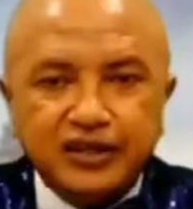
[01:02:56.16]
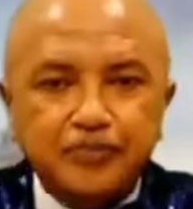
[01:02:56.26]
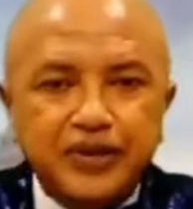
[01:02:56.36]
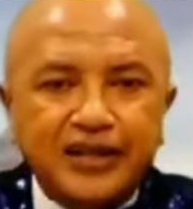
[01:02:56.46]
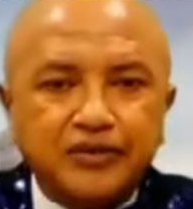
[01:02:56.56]

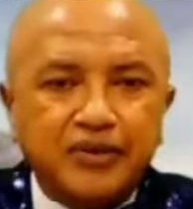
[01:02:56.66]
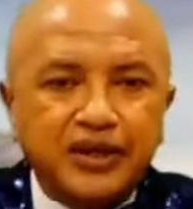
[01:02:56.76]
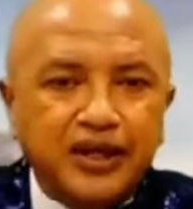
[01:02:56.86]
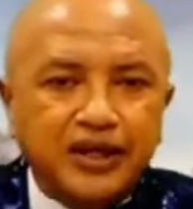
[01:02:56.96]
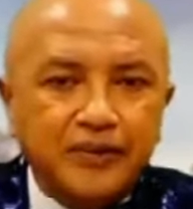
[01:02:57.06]
verse
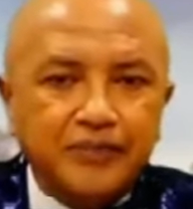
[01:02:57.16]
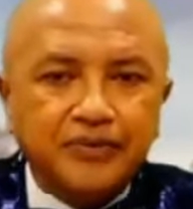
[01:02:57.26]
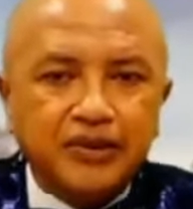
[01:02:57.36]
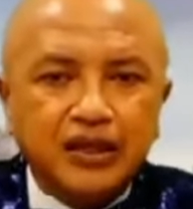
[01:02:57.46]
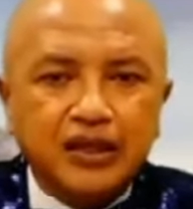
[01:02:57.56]

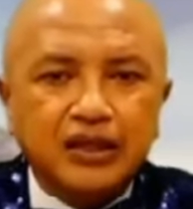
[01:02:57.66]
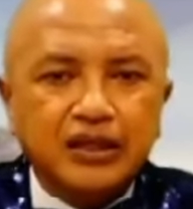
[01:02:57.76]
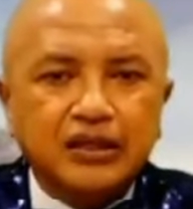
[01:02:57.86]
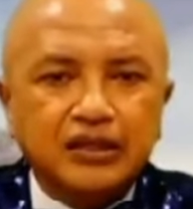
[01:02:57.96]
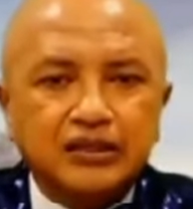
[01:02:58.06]
3.
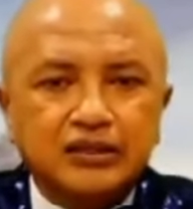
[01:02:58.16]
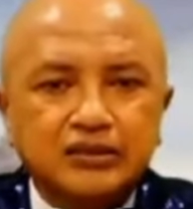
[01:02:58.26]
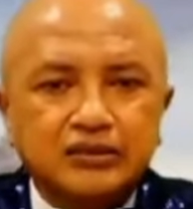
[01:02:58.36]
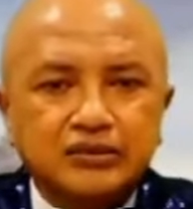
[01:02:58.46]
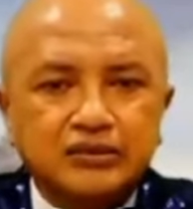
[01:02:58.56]

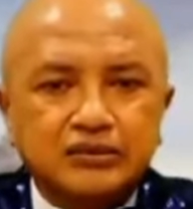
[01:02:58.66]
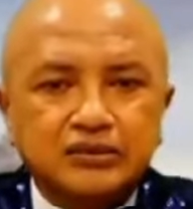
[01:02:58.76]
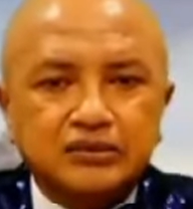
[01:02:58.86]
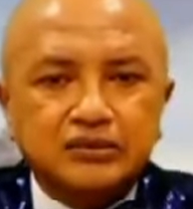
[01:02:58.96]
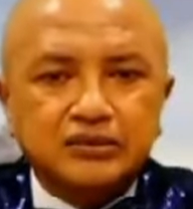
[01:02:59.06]
YAHVAH
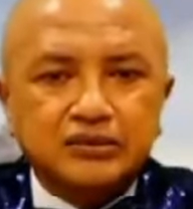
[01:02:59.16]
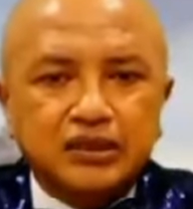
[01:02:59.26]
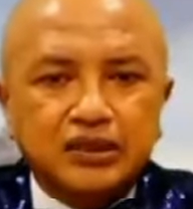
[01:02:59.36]
is a